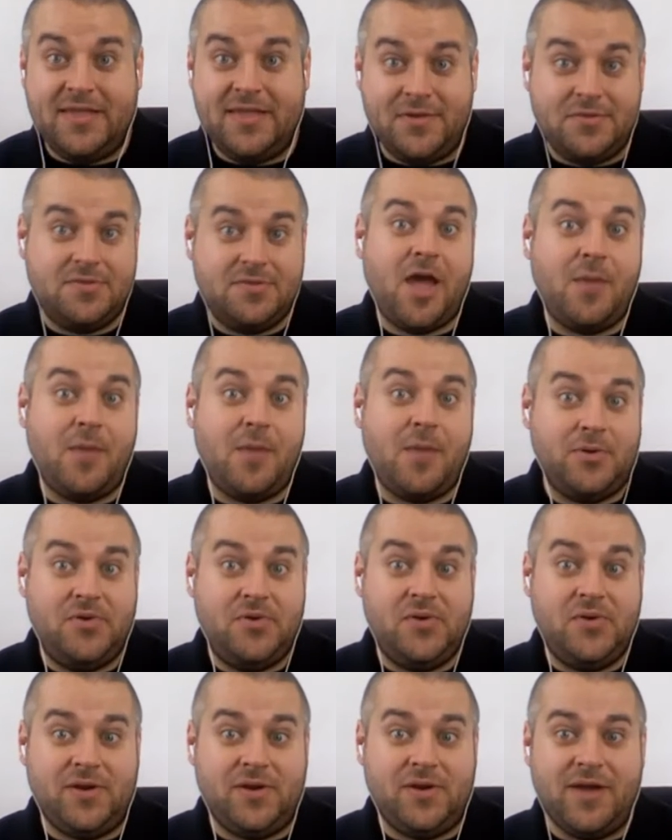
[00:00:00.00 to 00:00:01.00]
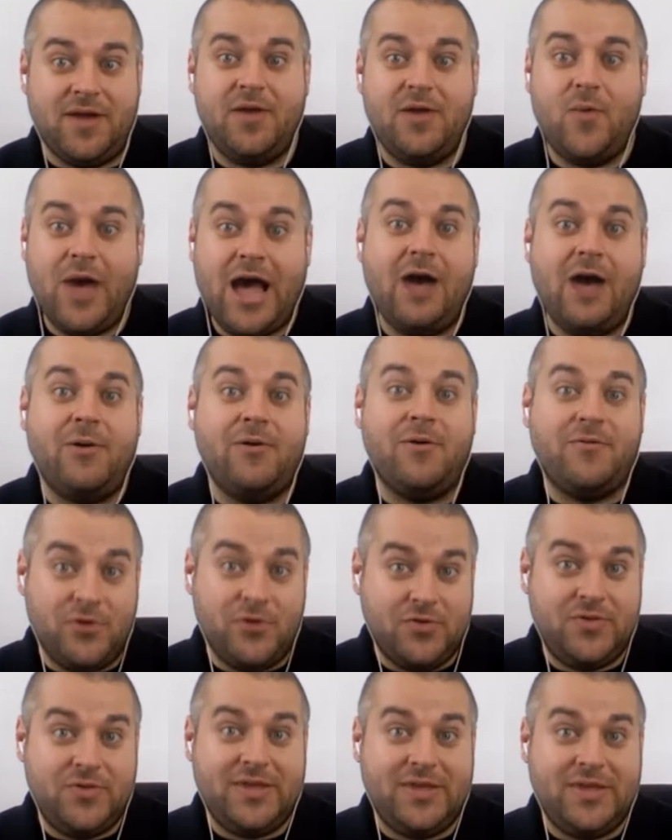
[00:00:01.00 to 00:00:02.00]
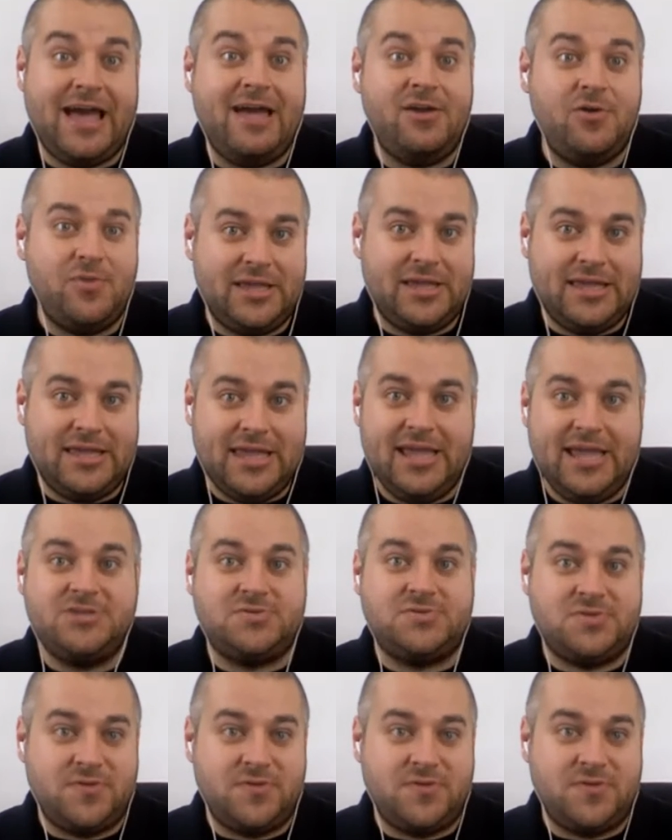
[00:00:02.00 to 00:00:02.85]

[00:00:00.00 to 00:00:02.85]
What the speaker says: This is the opportunity, right? Wow, if you're the guy who engages,